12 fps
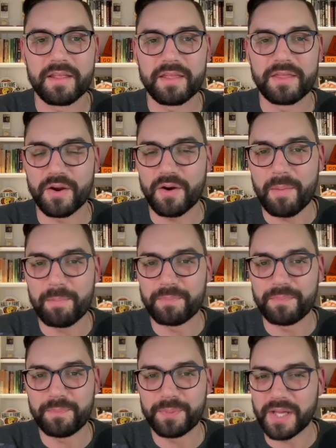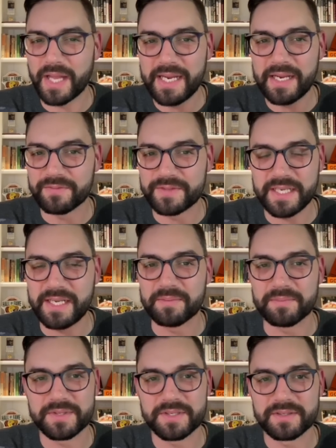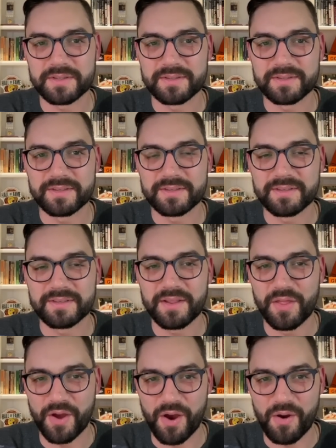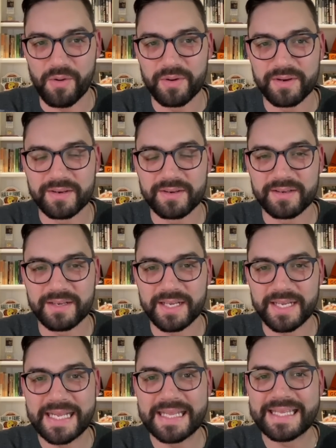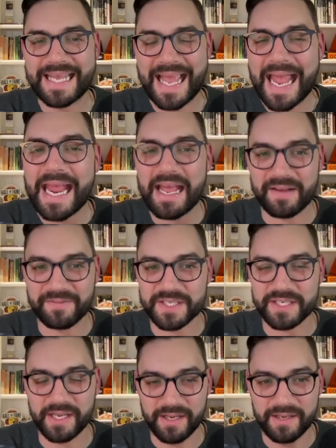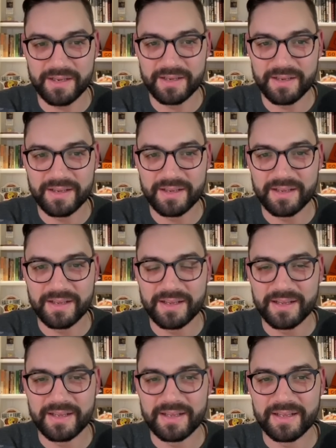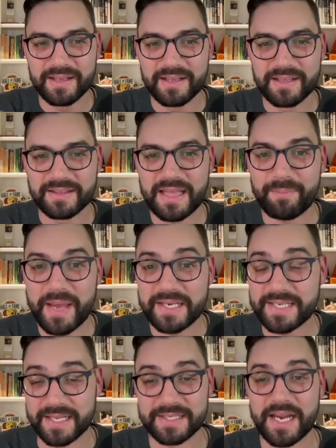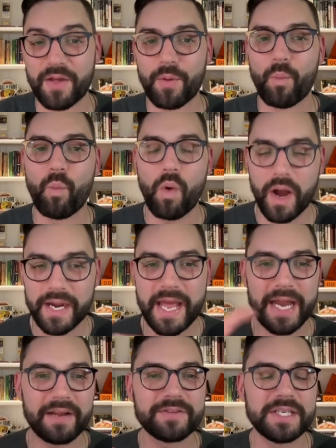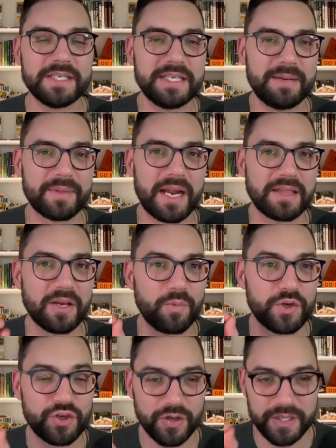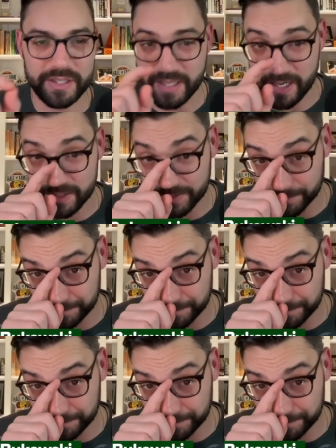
There are plenty of teams, though, in the AFC that make sense. Now, the one NFC team that I think we should discuss